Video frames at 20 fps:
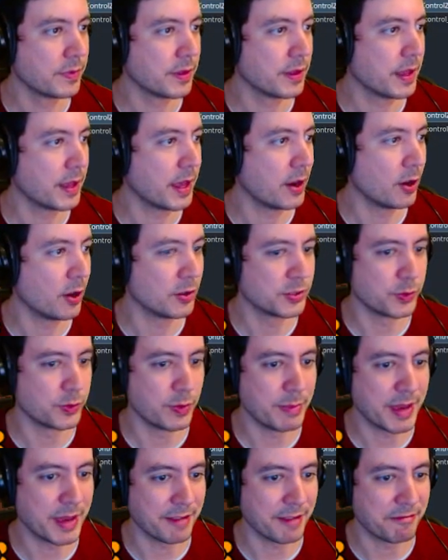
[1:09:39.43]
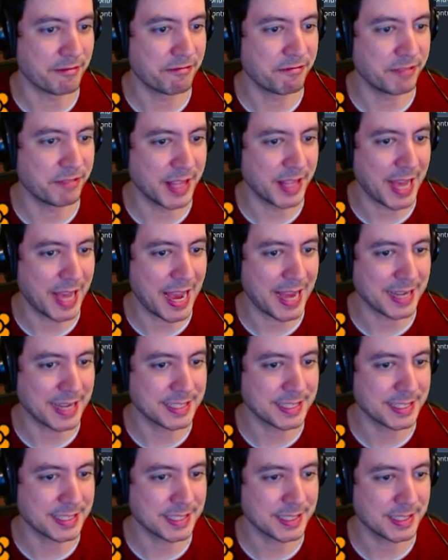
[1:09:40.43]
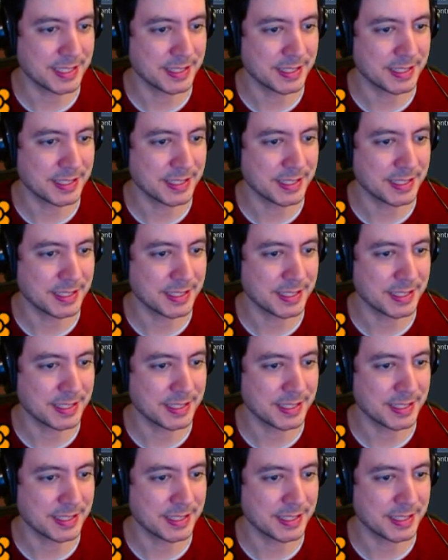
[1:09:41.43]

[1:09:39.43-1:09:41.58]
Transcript: And also we make it flat.